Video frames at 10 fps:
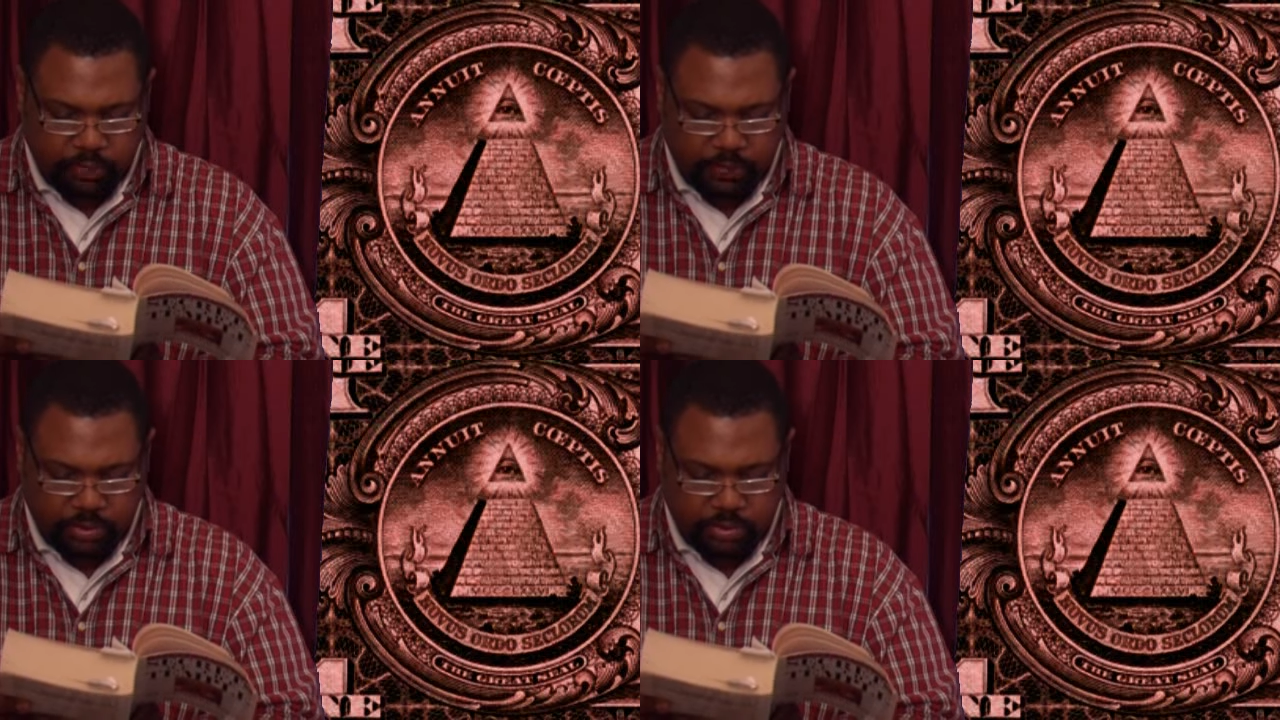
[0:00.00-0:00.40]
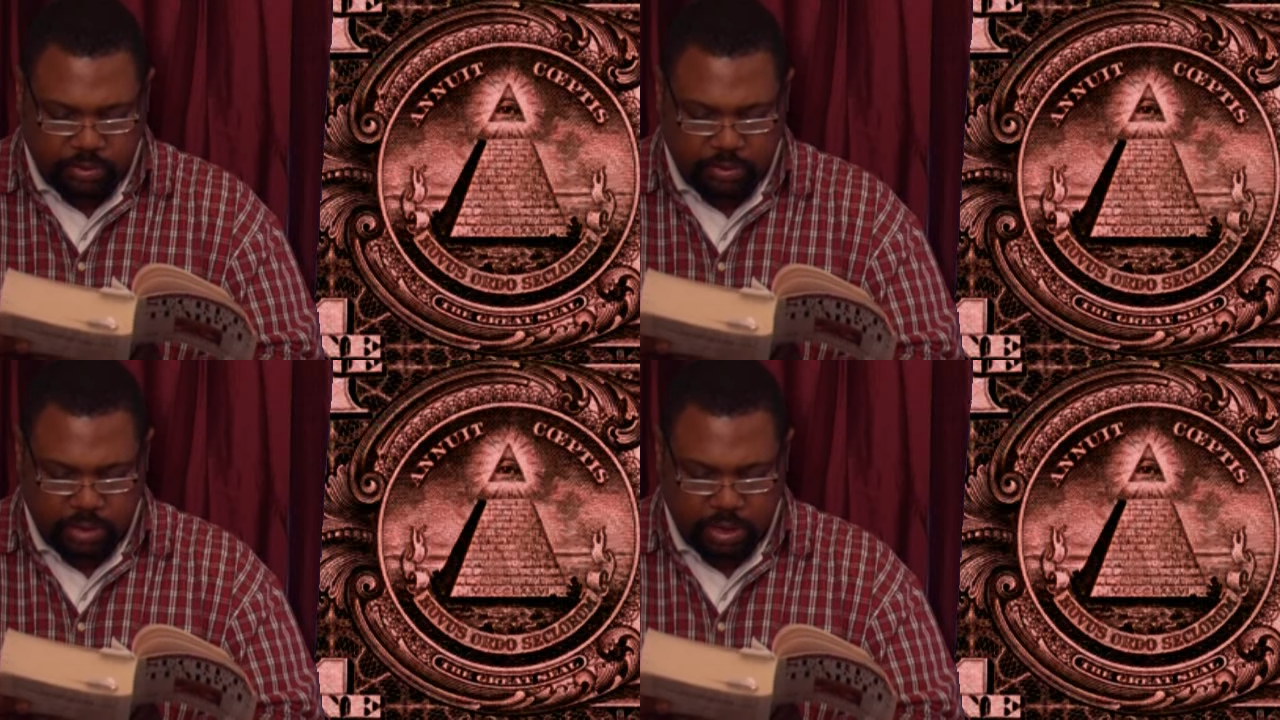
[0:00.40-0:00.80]

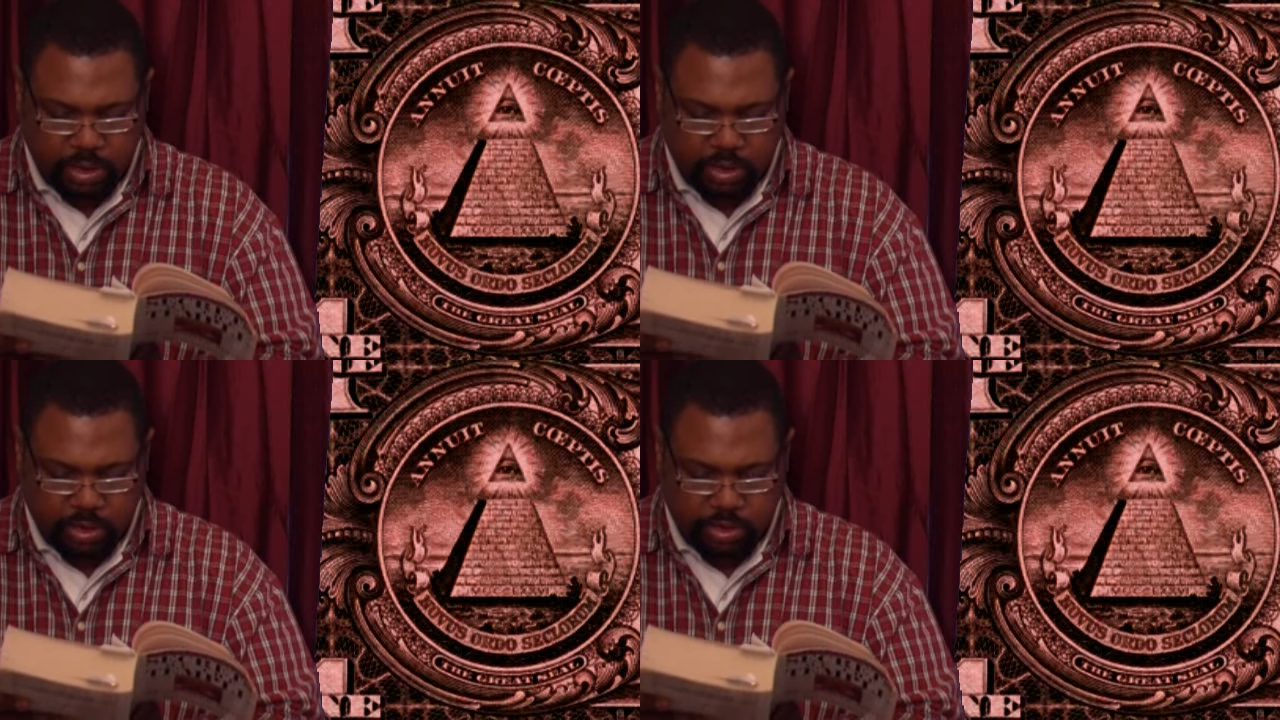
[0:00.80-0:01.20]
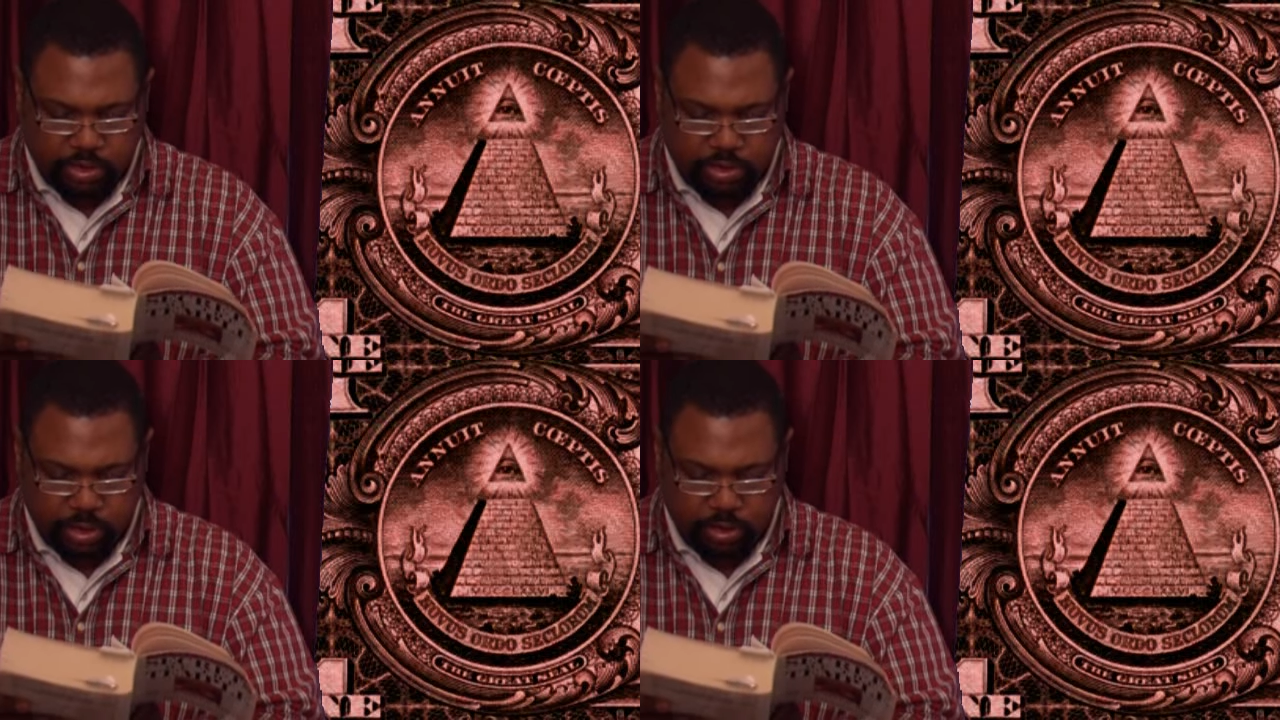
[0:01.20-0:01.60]
universal
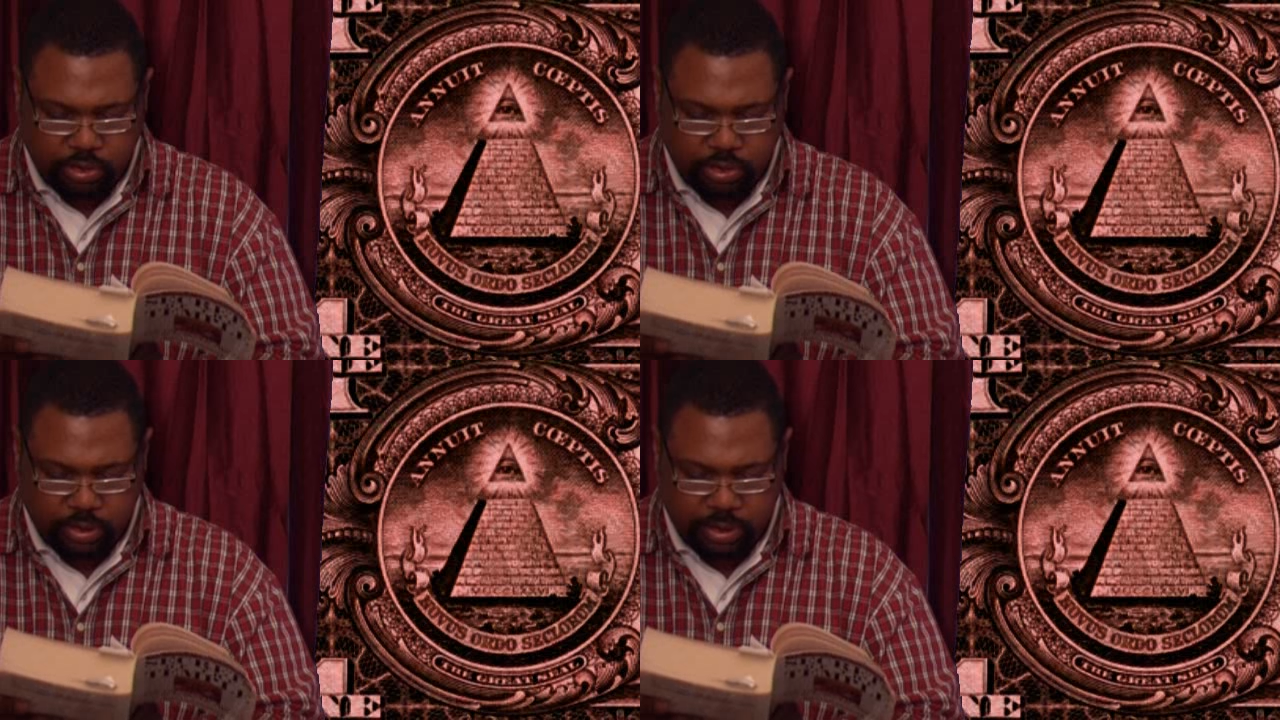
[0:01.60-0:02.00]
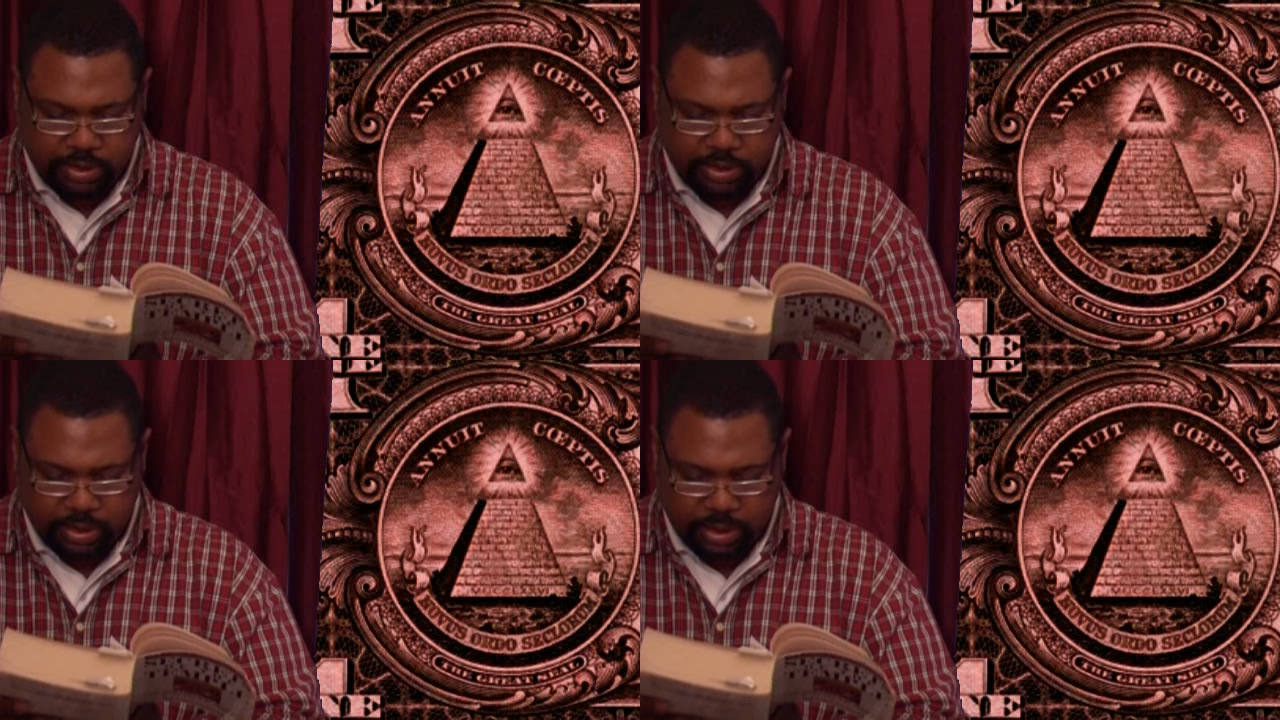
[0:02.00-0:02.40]
social
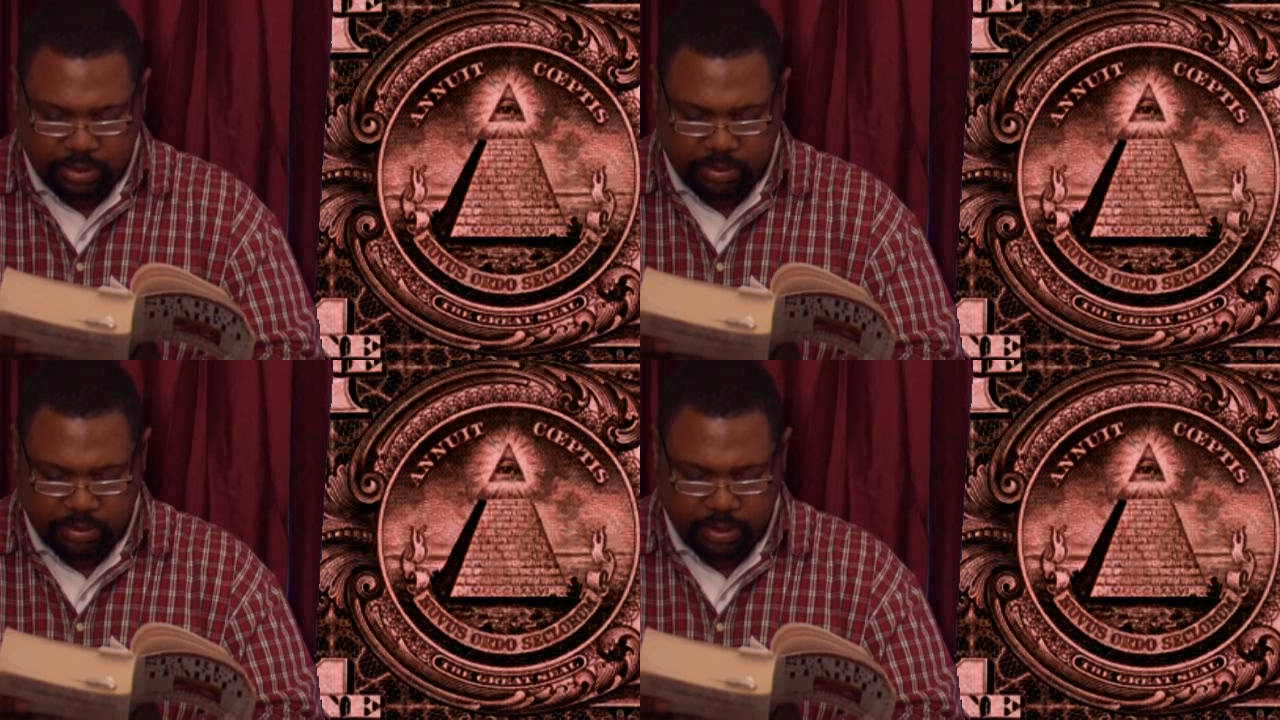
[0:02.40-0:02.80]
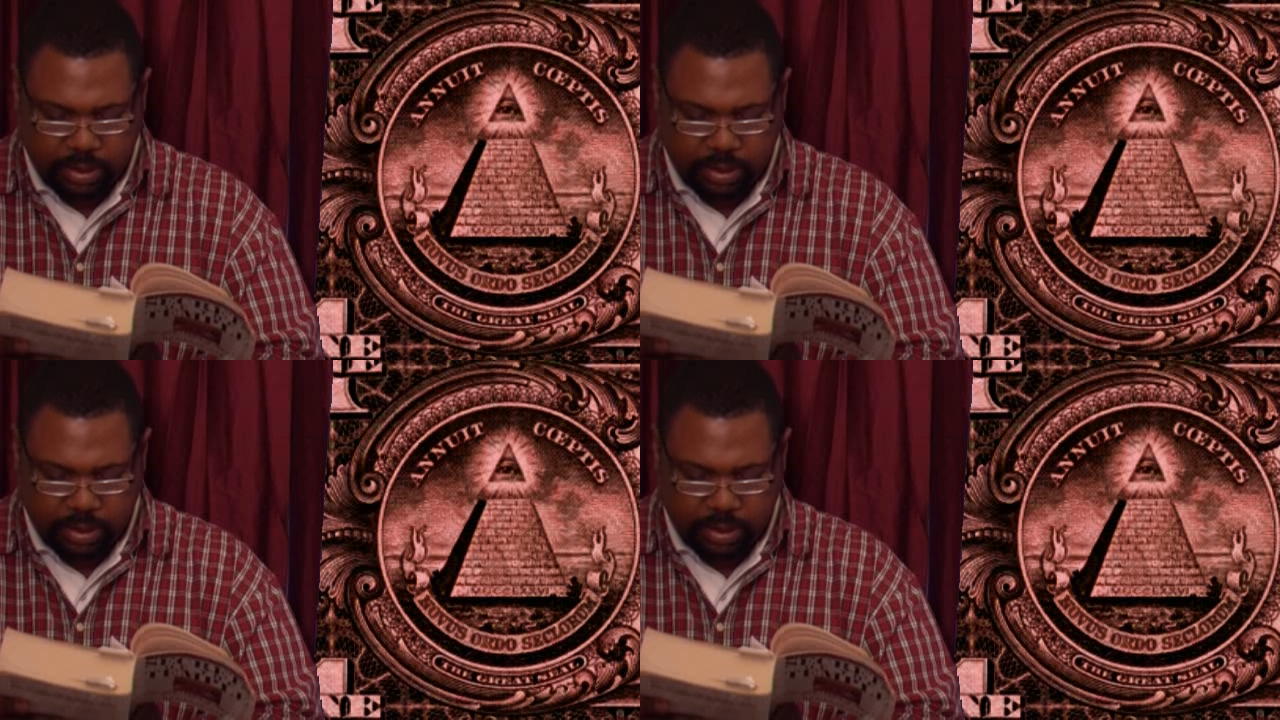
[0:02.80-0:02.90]
consent